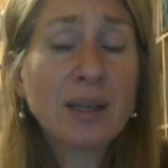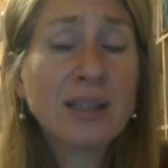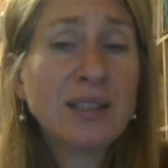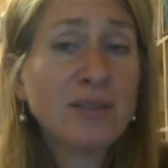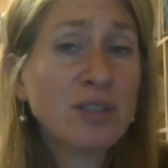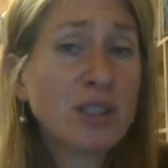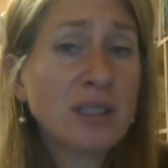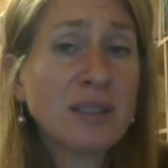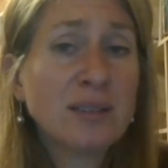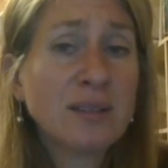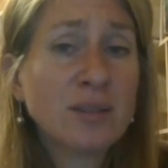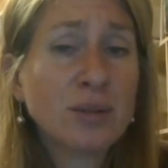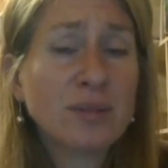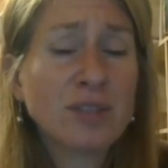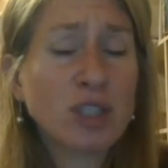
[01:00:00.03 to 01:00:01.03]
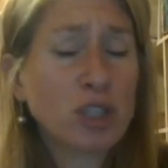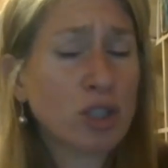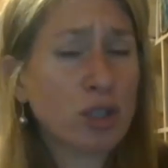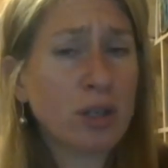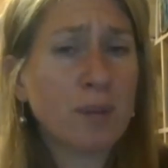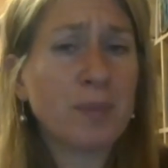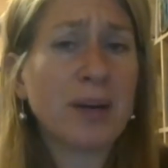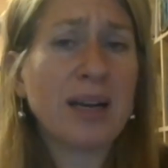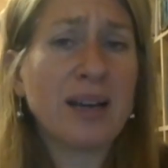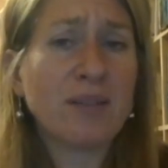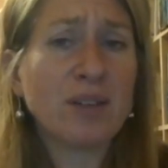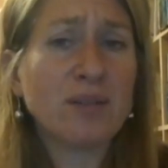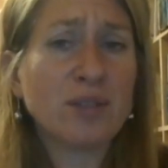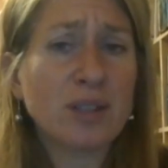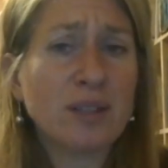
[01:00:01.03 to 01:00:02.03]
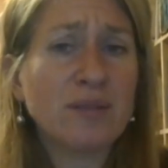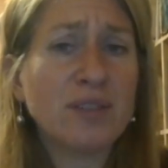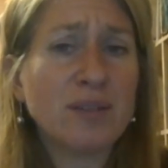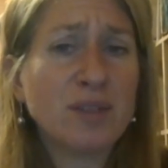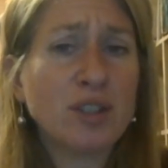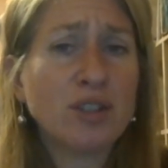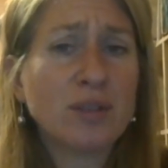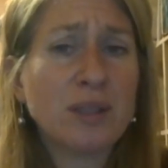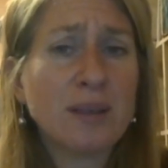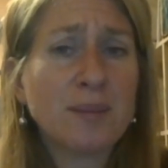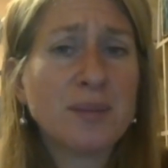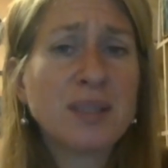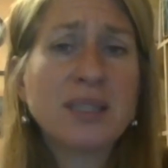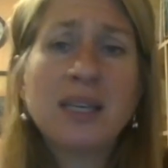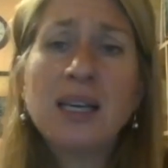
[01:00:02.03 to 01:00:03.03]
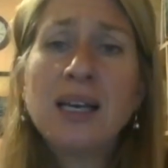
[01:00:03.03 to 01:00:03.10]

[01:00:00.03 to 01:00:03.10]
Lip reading: get very sort of disturbed by having very vivid dreams.